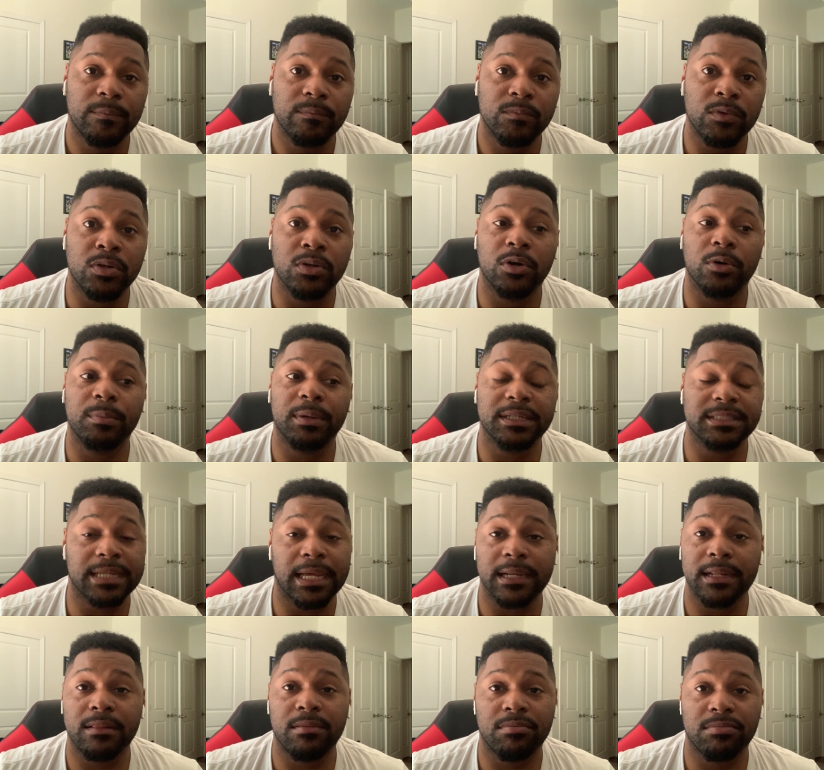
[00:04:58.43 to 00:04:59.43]
you know, because
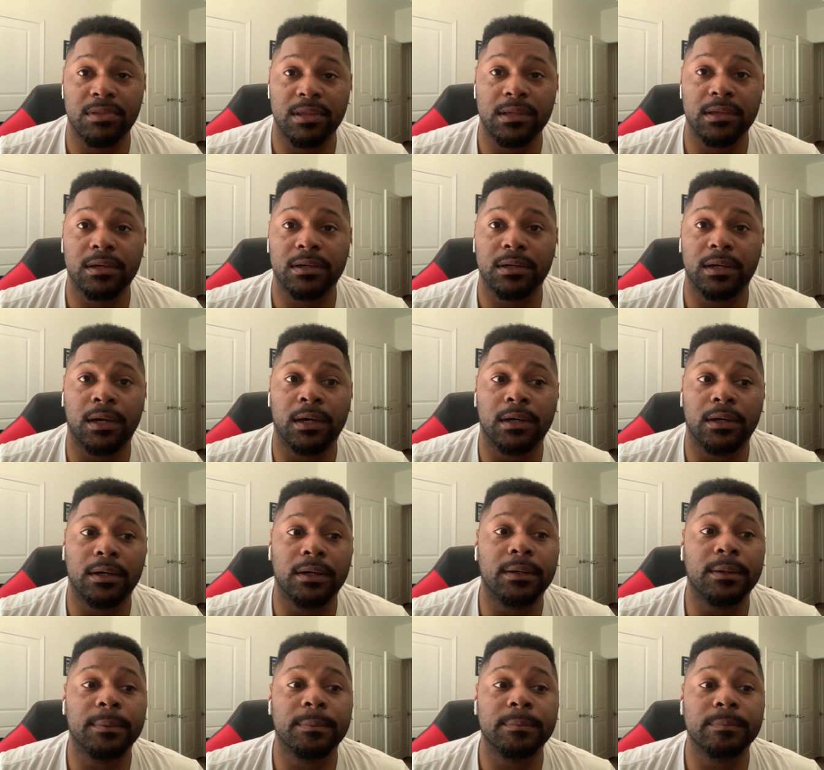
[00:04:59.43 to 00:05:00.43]
I didn't think,
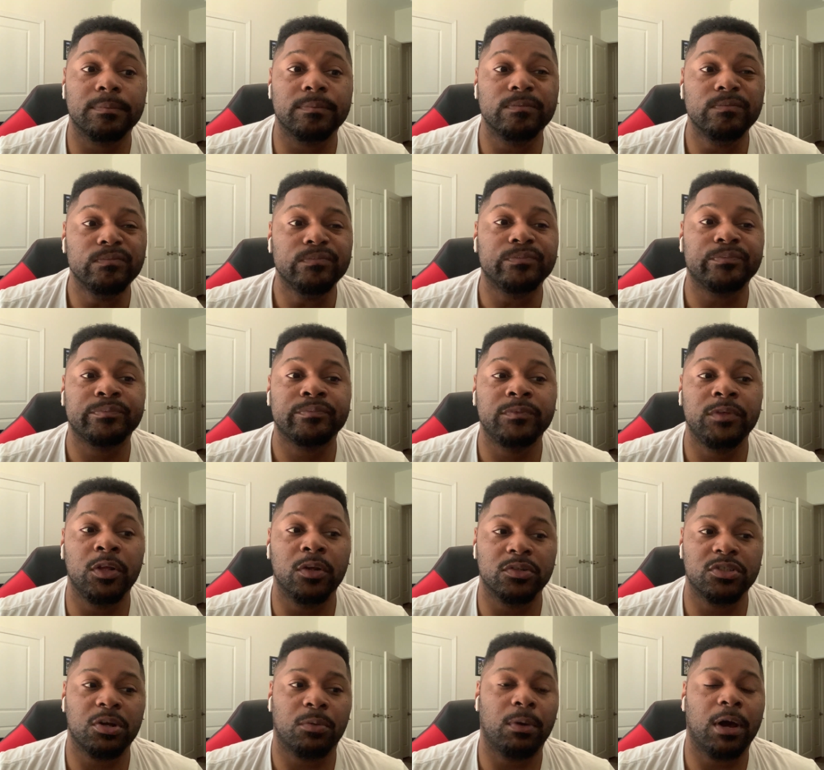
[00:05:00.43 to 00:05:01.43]
um, you
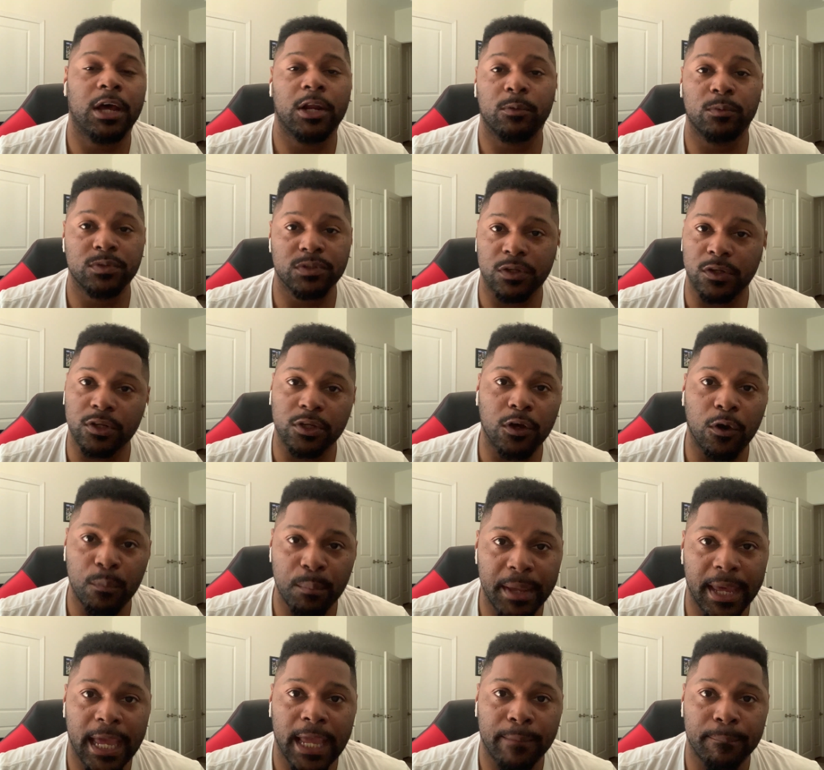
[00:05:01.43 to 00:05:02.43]
know, Toronto was going to go
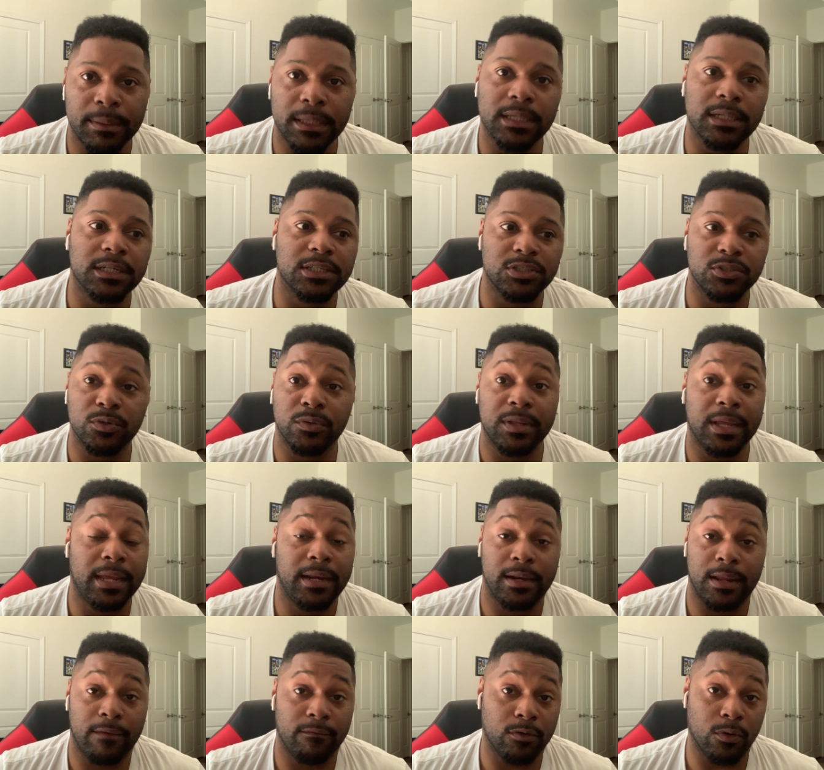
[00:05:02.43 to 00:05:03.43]
back because, you know, they
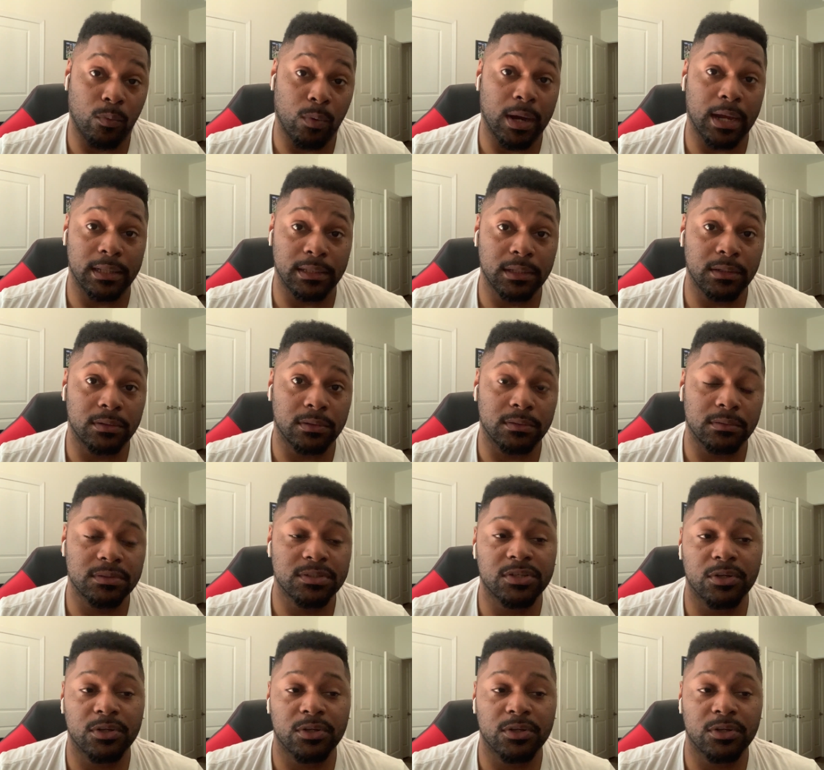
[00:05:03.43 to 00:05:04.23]
didn't have Kawhi Leonard.